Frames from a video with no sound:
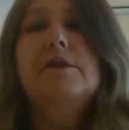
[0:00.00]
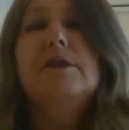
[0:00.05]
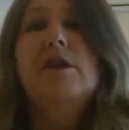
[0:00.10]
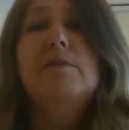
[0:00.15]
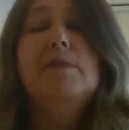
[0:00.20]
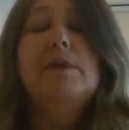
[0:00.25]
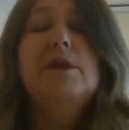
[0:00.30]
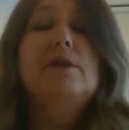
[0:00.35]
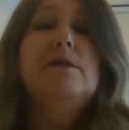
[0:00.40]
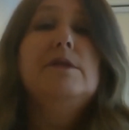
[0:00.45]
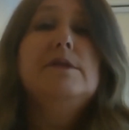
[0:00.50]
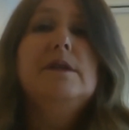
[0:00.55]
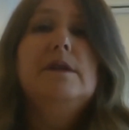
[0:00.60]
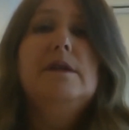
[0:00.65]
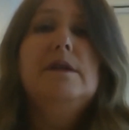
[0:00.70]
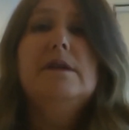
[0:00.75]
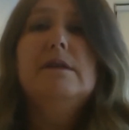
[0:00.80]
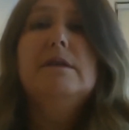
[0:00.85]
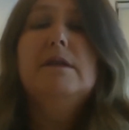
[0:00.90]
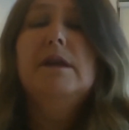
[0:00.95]
I've been
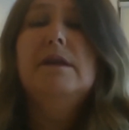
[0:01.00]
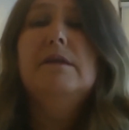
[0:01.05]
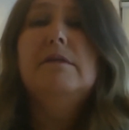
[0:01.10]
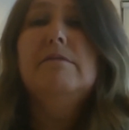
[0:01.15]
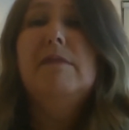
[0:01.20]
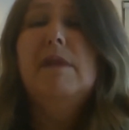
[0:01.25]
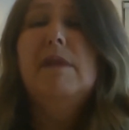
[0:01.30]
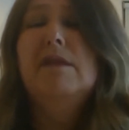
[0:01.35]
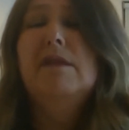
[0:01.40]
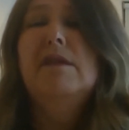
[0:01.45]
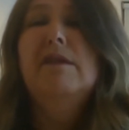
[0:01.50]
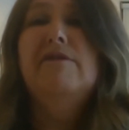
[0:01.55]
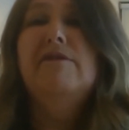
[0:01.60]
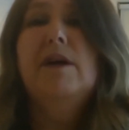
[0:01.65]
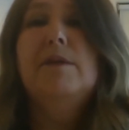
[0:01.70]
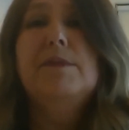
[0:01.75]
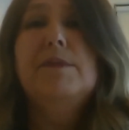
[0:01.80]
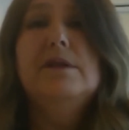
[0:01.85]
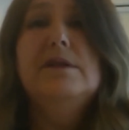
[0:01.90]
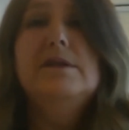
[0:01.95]
using, and they're
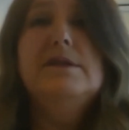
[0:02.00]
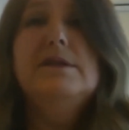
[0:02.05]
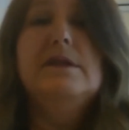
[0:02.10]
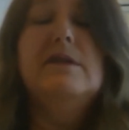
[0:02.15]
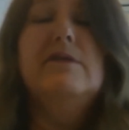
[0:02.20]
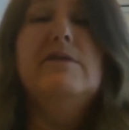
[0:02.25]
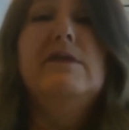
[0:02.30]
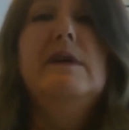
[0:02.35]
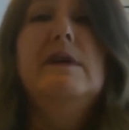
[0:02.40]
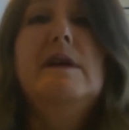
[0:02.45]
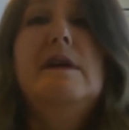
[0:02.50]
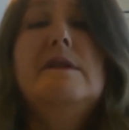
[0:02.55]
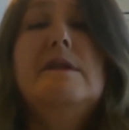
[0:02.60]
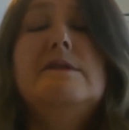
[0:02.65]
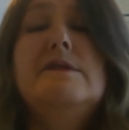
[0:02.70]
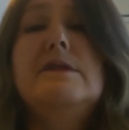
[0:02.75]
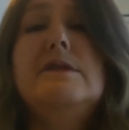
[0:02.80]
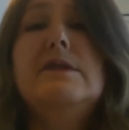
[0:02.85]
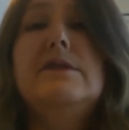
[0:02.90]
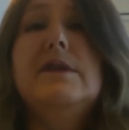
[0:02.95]
fabulous. They've
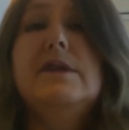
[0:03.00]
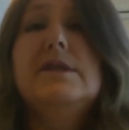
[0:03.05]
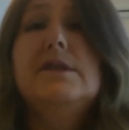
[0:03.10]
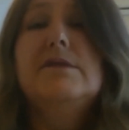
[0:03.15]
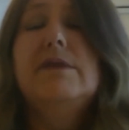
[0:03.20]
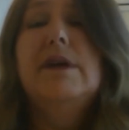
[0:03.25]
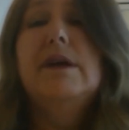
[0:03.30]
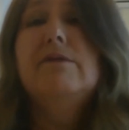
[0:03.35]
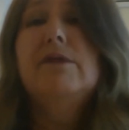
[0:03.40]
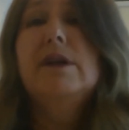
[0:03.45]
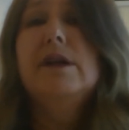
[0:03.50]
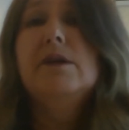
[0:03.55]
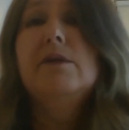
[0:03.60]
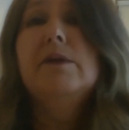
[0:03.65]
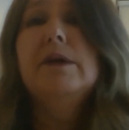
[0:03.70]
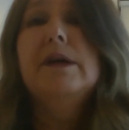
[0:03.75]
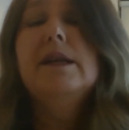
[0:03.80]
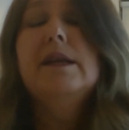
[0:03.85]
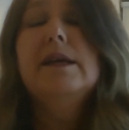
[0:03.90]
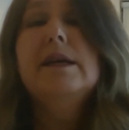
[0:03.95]
turned things around really
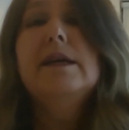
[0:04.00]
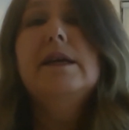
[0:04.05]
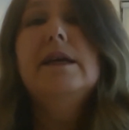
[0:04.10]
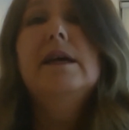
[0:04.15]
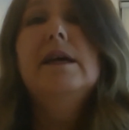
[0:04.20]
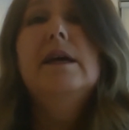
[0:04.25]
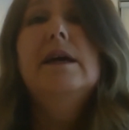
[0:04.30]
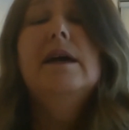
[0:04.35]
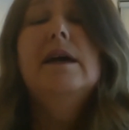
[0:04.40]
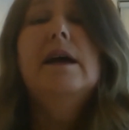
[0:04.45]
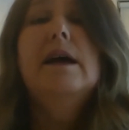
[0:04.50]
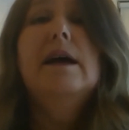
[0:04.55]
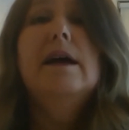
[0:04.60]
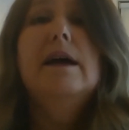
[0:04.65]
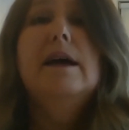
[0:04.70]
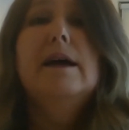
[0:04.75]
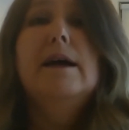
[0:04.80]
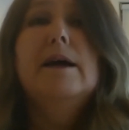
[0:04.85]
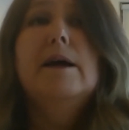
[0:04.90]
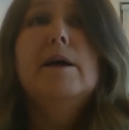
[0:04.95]
quickly.
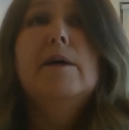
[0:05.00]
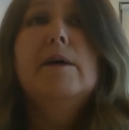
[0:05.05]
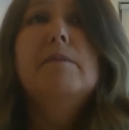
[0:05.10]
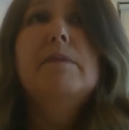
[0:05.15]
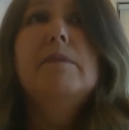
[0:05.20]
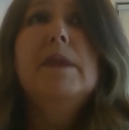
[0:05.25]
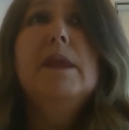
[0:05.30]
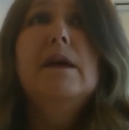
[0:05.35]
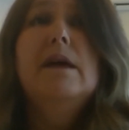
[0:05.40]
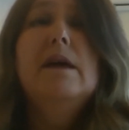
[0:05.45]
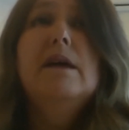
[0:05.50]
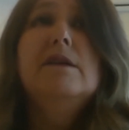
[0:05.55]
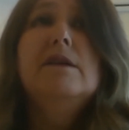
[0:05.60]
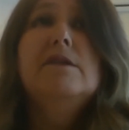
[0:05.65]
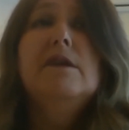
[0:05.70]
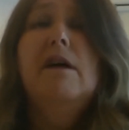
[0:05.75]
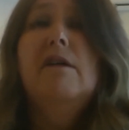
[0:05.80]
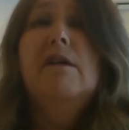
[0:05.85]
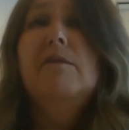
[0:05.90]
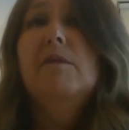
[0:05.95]
I'm
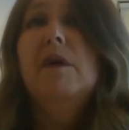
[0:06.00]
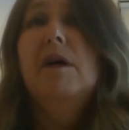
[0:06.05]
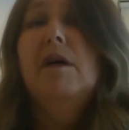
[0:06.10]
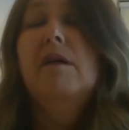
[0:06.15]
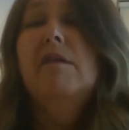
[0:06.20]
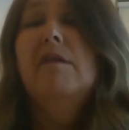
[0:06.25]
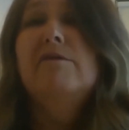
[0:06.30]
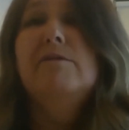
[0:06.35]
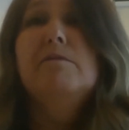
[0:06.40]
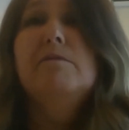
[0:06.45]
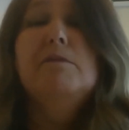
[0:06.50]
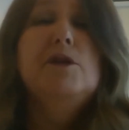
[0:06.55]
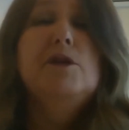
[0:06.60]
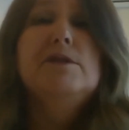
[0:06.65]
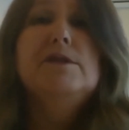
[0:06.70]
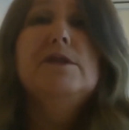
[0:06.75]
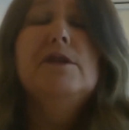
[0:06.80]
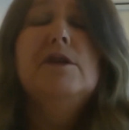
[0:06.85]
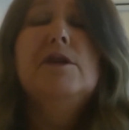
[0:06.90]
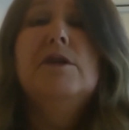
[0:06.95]

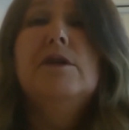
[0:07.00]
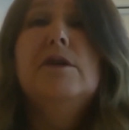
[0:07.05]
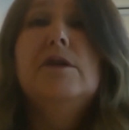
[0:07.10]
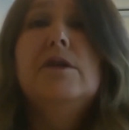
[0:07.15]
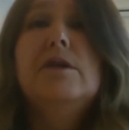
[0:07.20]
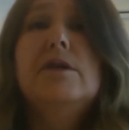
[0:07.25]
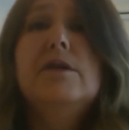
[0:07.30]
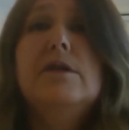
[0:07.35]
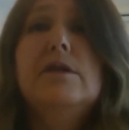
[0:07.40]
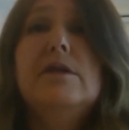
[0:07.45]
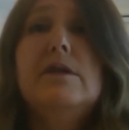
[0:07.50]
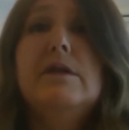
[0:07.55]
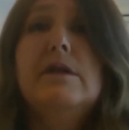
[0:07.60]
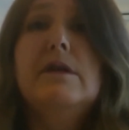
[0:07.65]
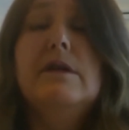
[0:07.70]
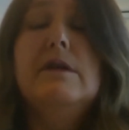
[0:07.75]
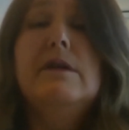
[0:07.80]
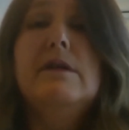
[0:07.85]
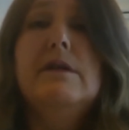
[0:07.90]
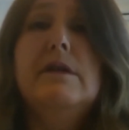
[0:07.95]
using her
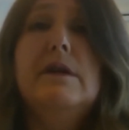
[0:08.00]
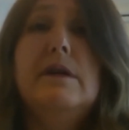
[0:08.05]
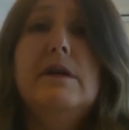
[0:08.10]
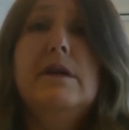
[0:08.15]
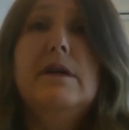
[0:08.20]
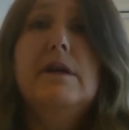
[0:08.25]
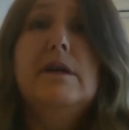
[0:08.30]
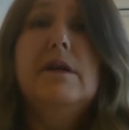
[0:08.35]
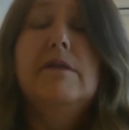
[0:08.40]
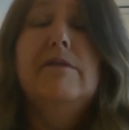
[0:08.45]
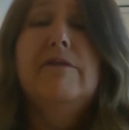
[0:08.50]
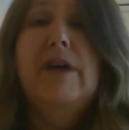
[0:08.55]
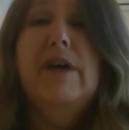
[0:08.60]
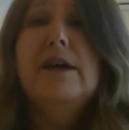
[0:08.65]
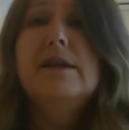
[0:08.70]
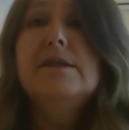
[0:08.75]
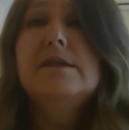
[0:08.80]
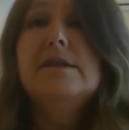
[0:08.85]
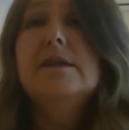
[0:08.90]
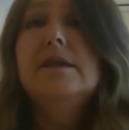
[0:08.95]

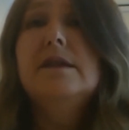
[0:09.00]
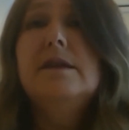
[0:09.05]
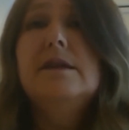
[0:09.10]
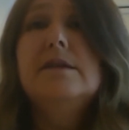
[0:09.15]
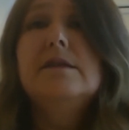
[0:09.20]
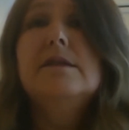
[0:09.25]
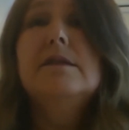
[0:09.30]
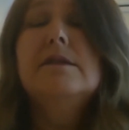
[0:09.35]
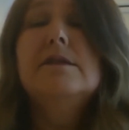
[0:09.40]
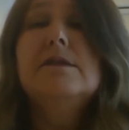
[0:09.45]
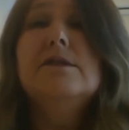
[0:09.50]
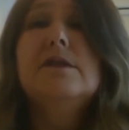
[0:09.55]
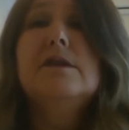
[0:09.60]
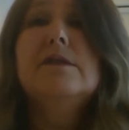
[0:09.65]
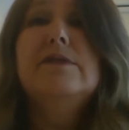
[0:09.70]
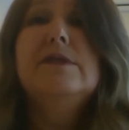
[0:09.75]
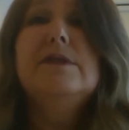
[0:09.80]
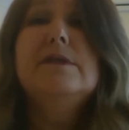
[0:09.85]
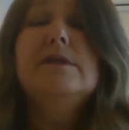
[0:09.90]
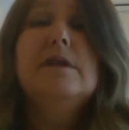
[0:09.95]
conveyancing
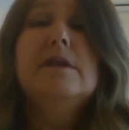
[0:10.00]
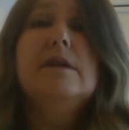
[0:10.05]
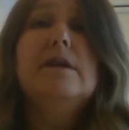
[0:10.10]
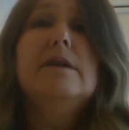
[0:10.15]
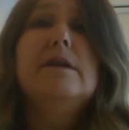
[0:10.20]
service,